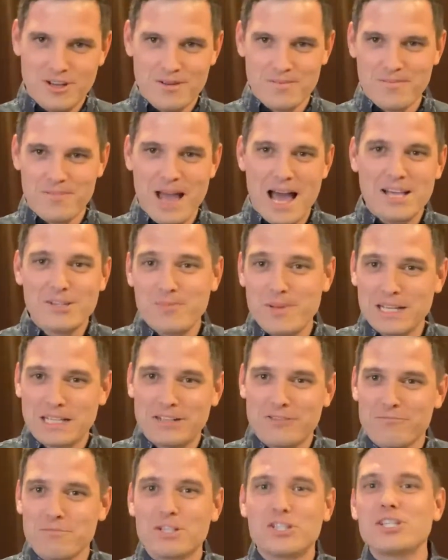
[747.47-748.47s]
some
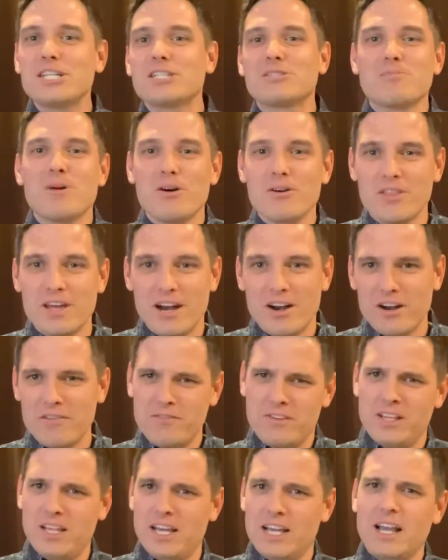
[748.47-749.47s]
aspect of machismo there i
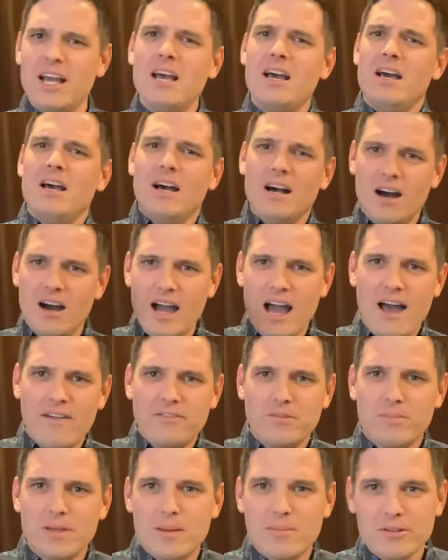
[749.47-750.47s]
feel like oh i
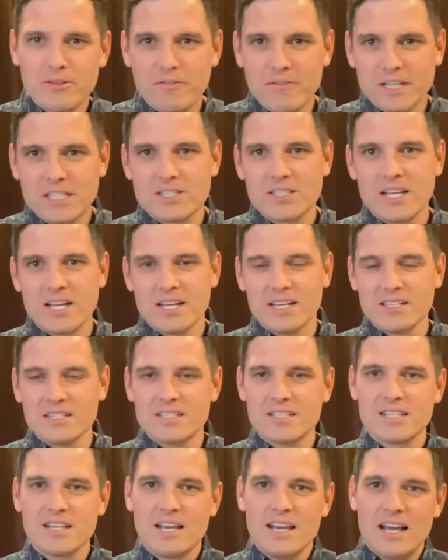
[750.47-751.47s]
have to be able to fix
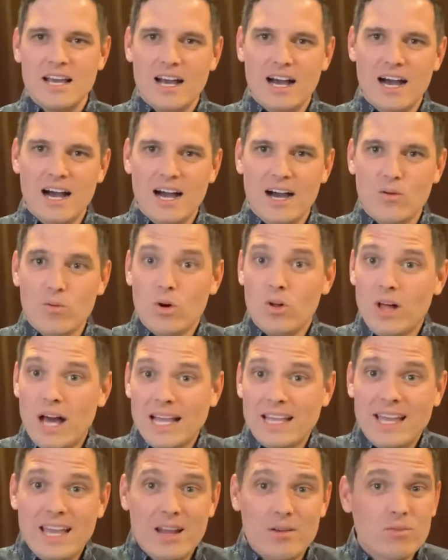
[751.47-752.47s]
things uh, well,
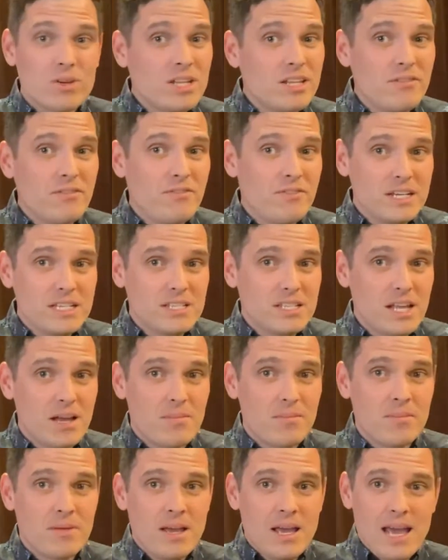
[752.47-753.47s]
I can't really fix
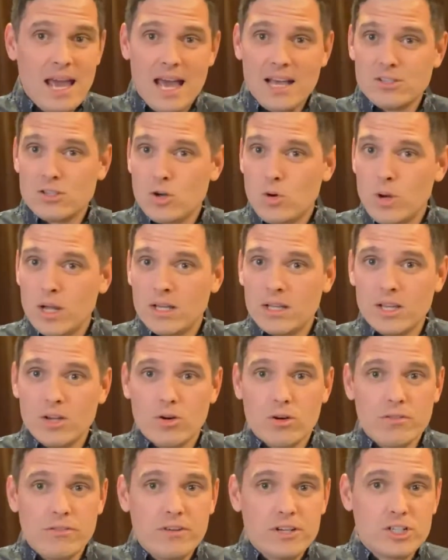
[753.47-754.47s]
them as
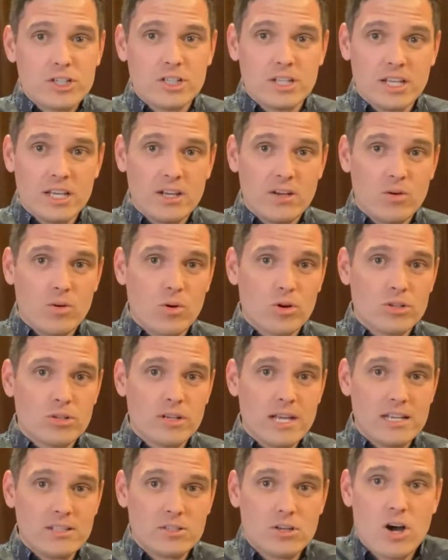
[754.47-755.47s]
quickly or efficiently or
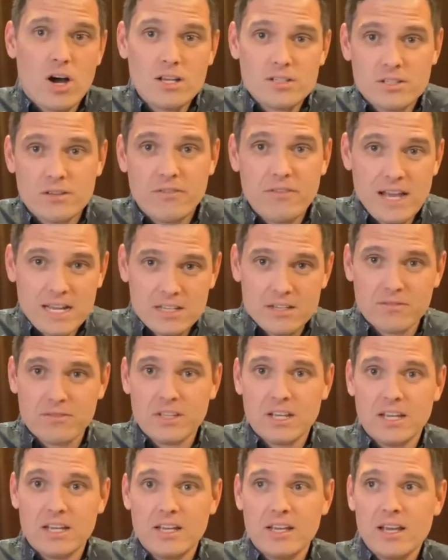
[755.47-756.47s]
as cost
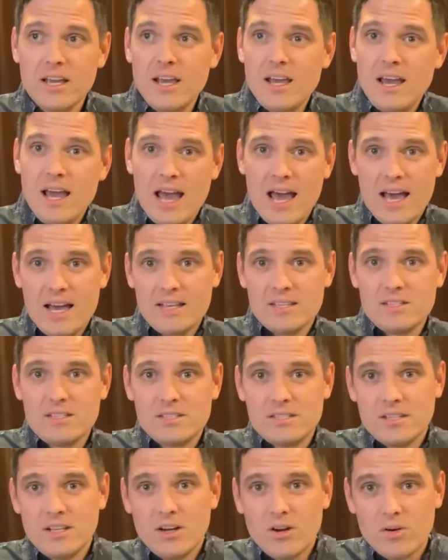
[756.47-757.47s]
effectively
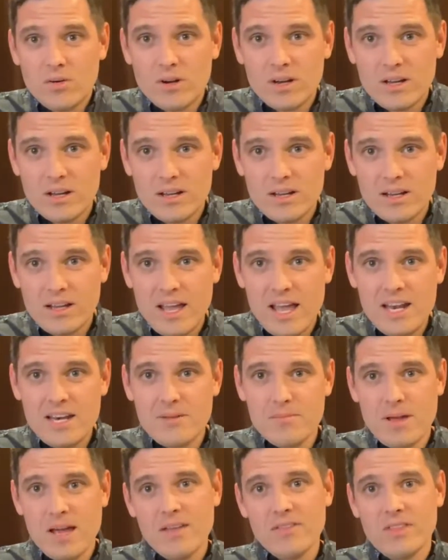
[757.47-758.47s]
as you know a
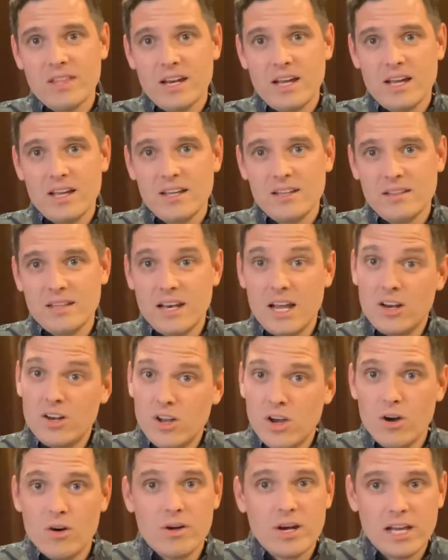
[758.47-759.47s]
handyman that I that I
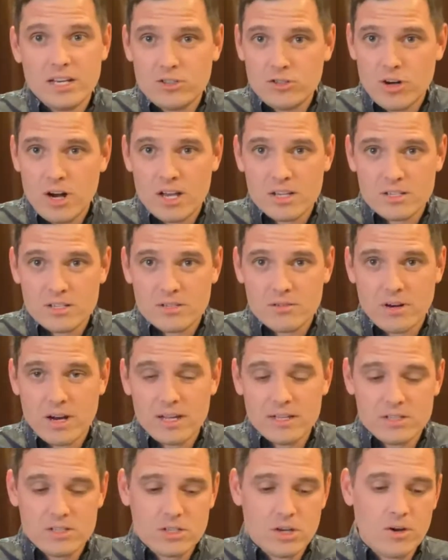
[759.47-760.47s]
know and I trust,
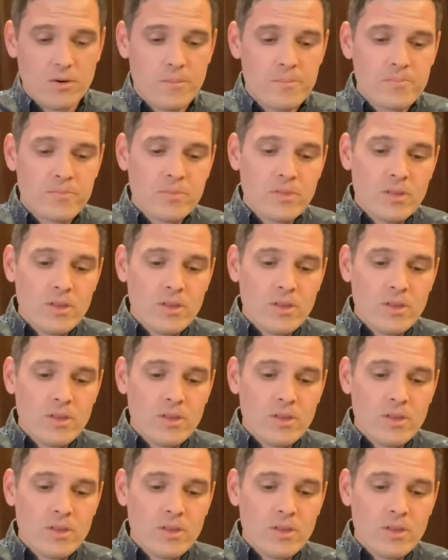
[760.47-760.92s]
right? So